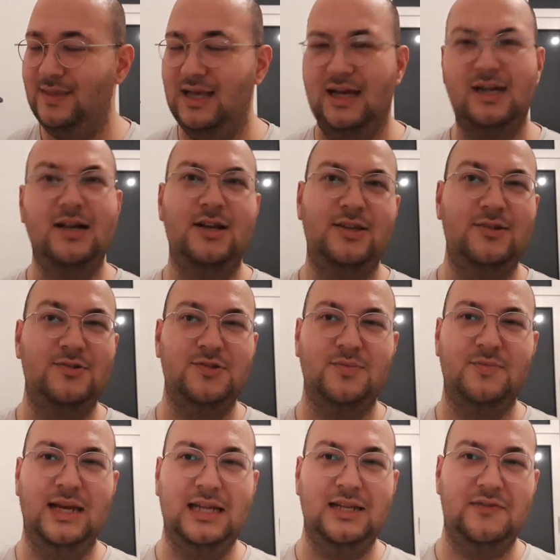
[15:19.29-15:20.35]
I, I use
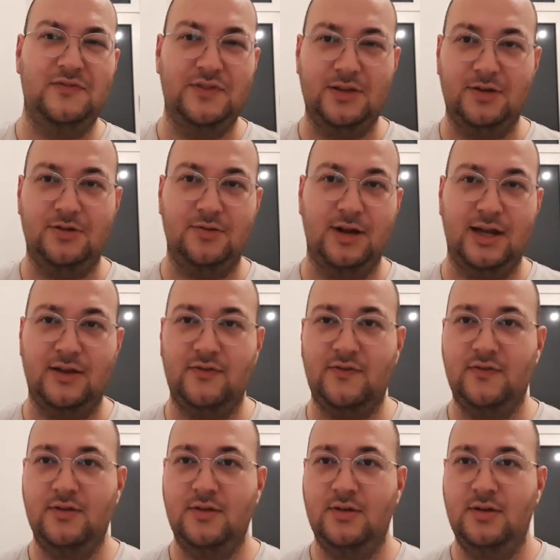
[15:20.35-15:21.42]
it mainly for the
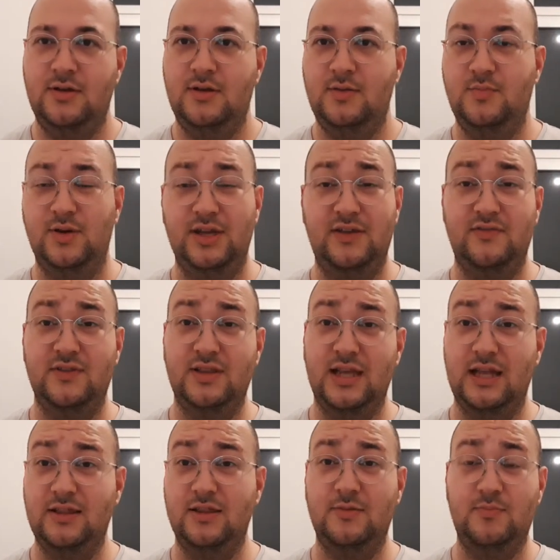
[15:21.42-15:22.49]
graph but even
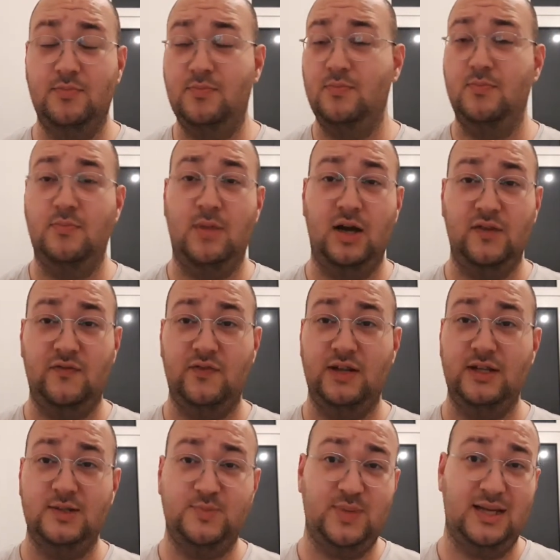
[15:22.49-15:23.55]
then, the
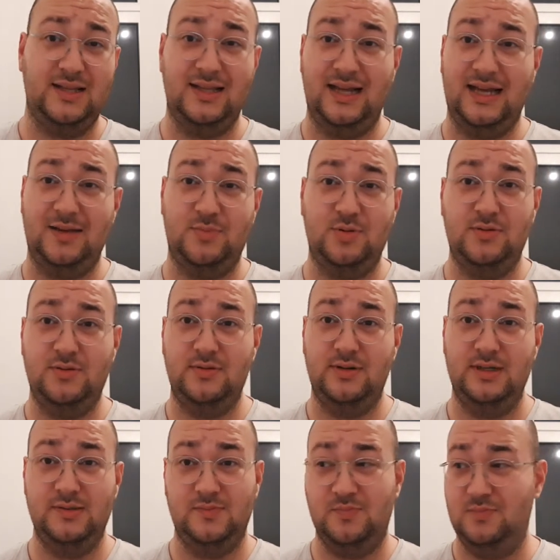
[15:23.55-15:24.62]
MyFitnessPal app
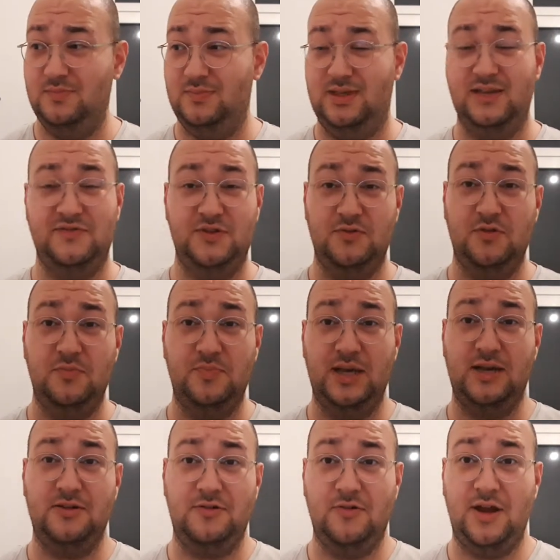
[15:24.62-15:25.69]
it gives you a
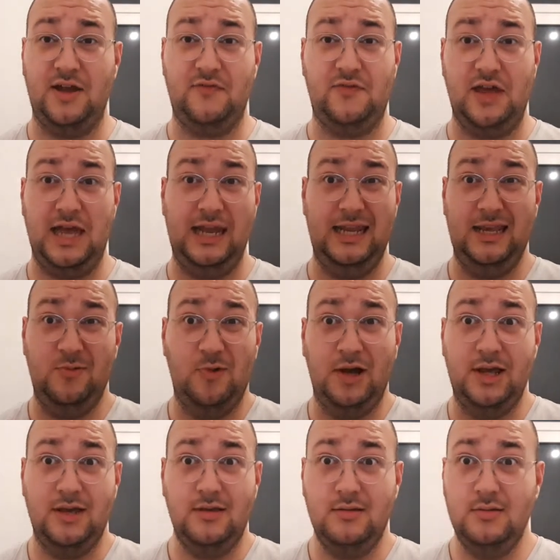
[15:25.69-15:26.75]
better graph
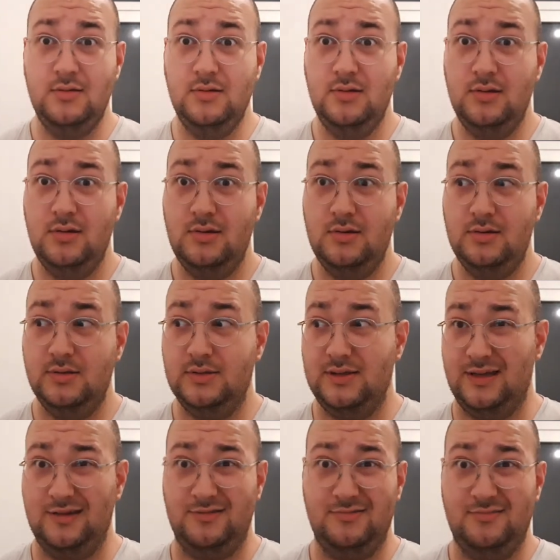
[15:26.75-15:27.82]
anyway.
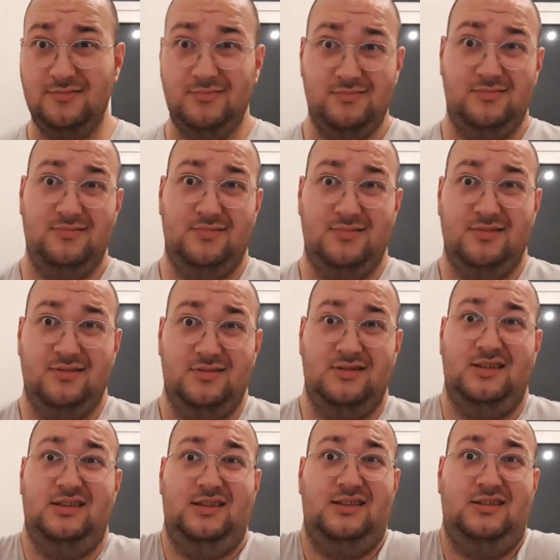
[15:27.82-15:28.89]

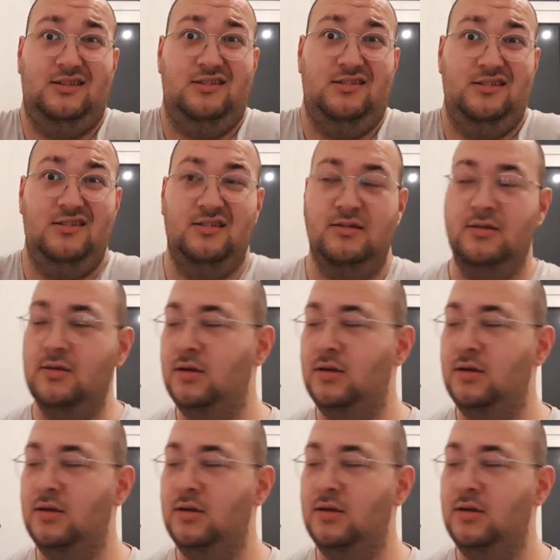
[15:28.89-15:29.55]
So uh,